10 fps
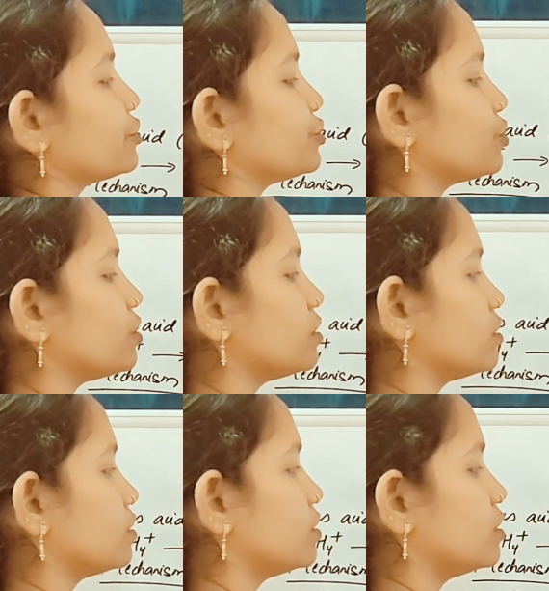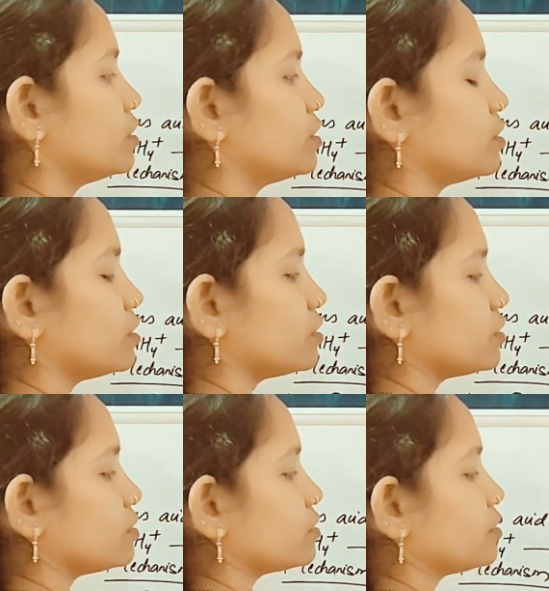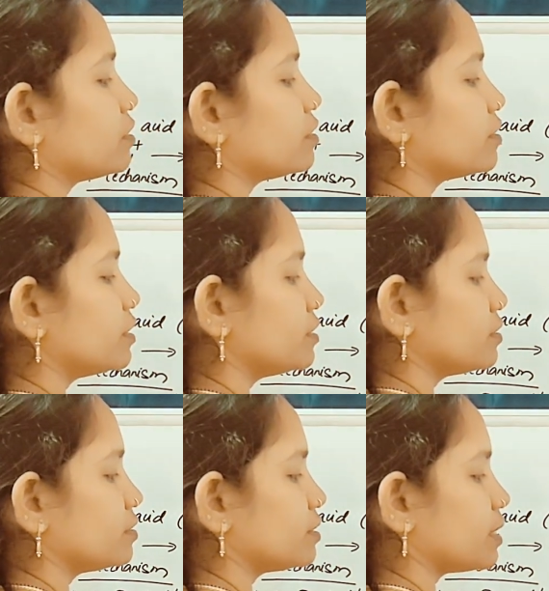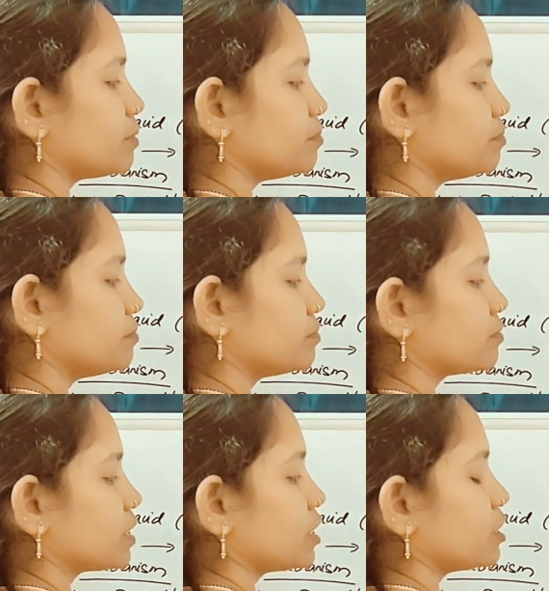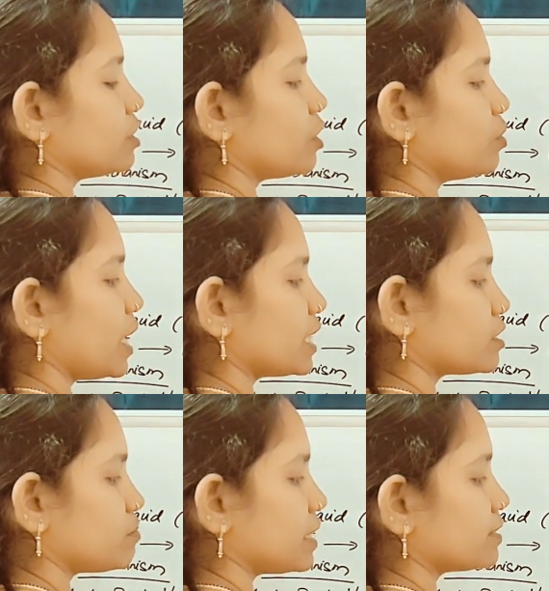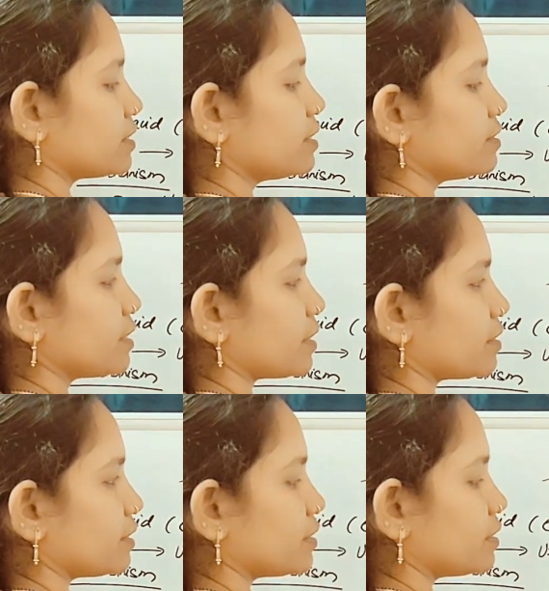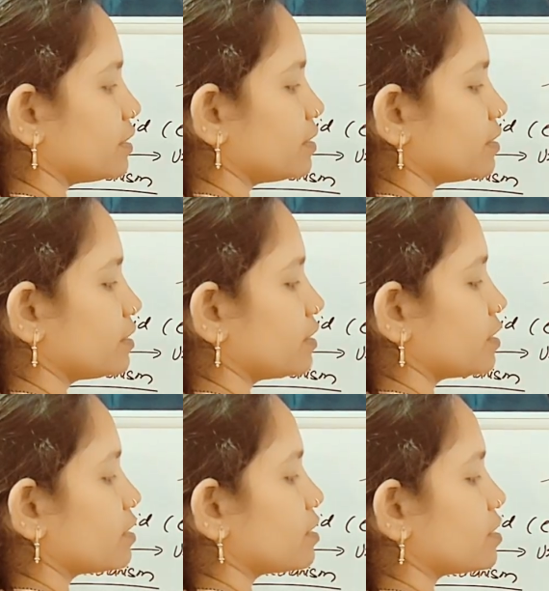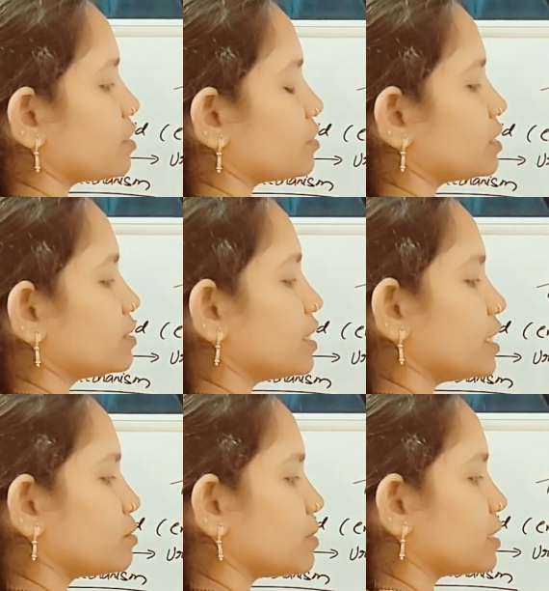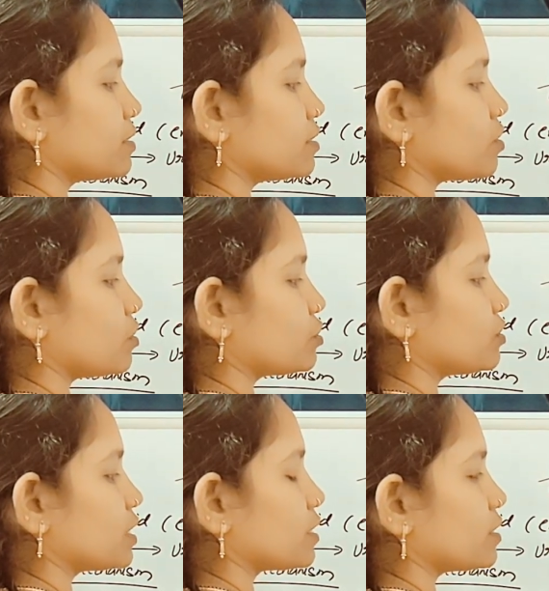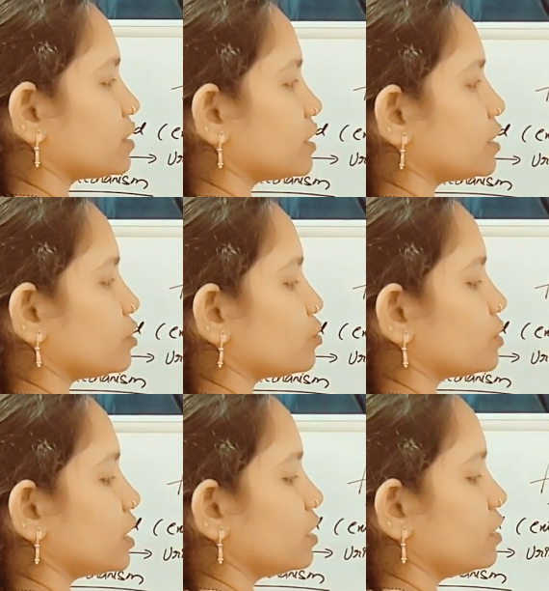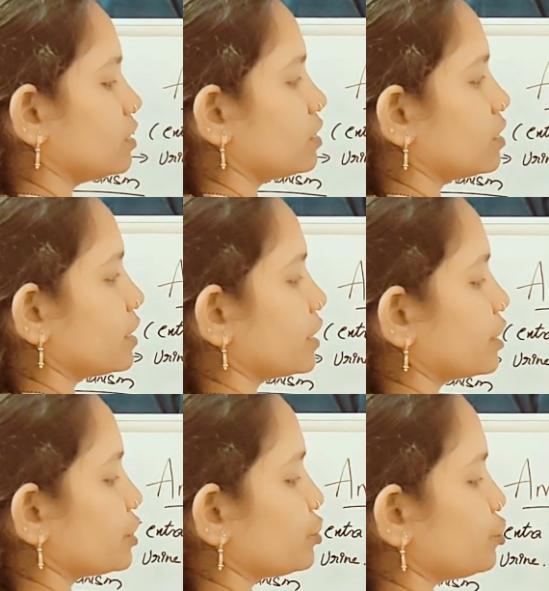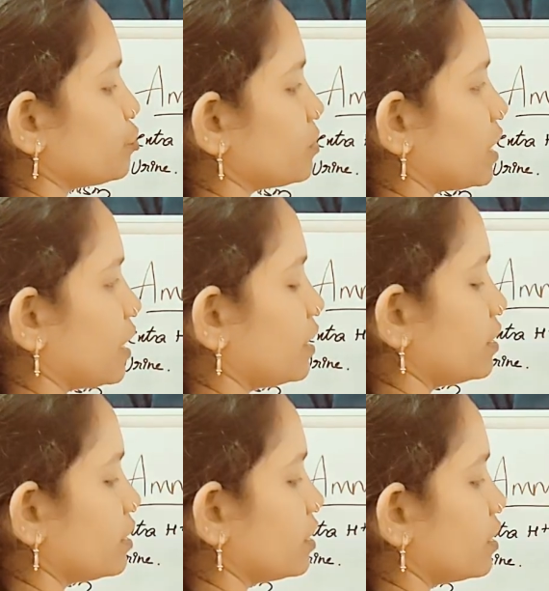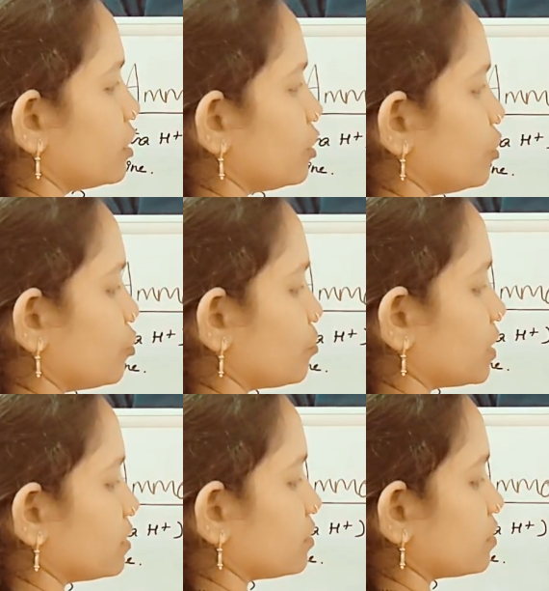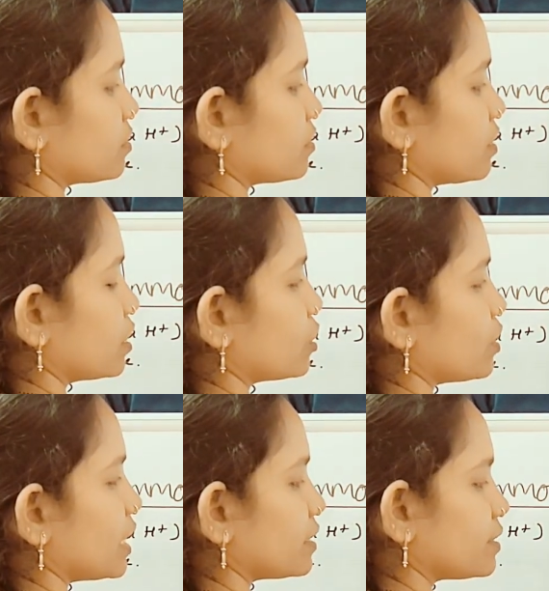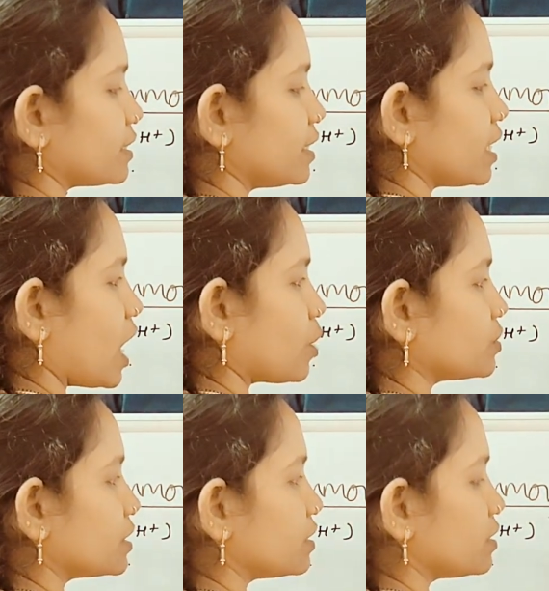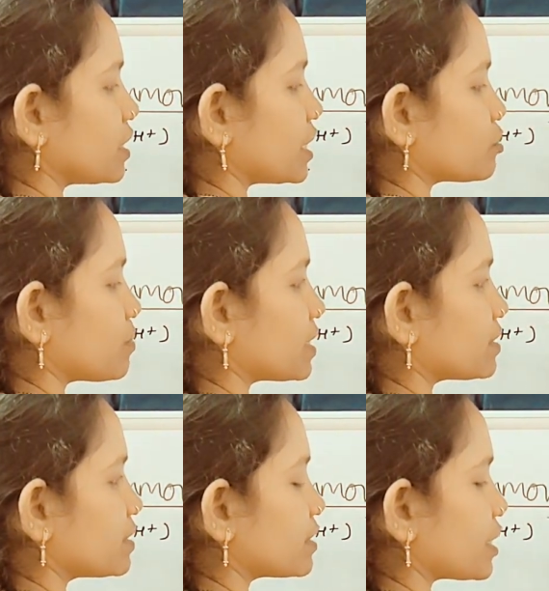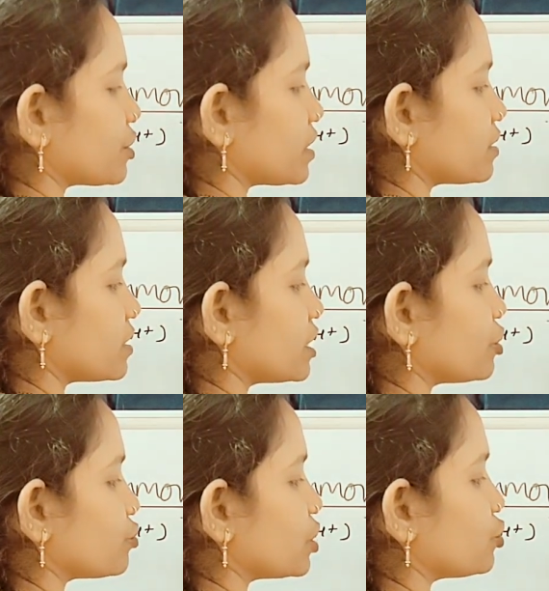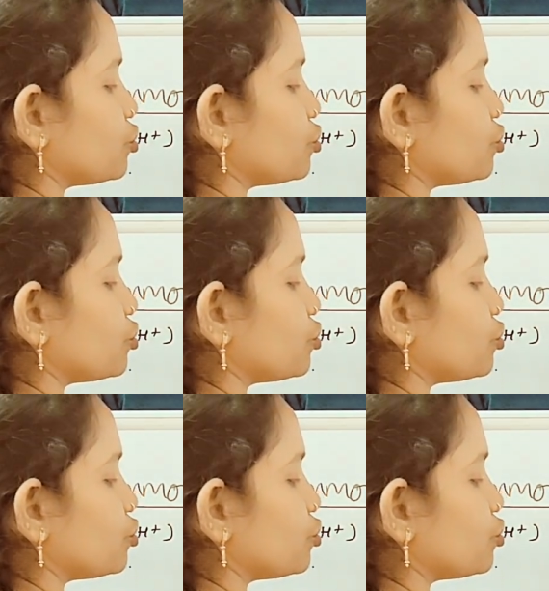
So, third step, now H plus is secreted. Now this H plus is also secreted into the tubular lumen. Now let's see how the H plus is secreted into the